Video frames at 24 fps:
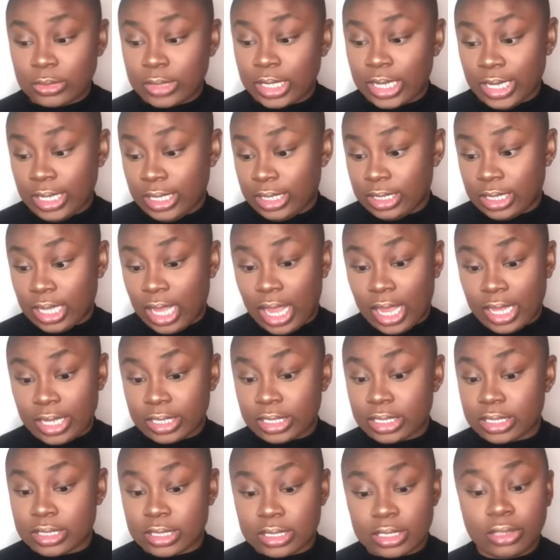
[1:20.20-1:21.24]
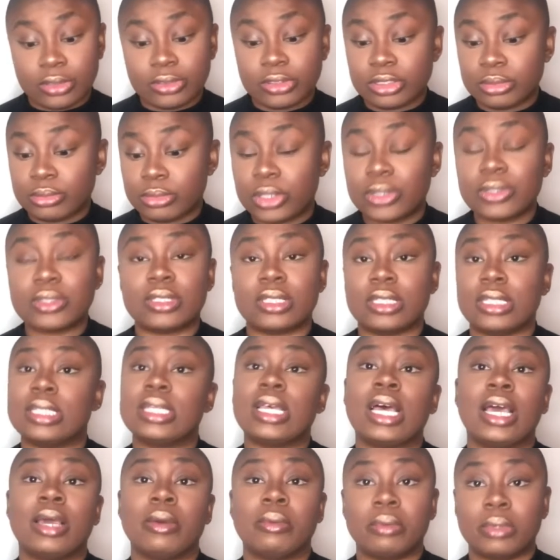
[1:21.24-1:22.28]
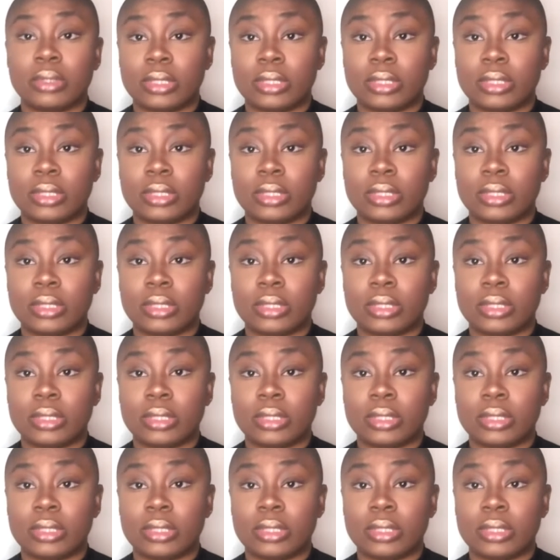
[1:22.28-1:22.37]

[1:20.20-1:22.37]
and I conceal them most of the time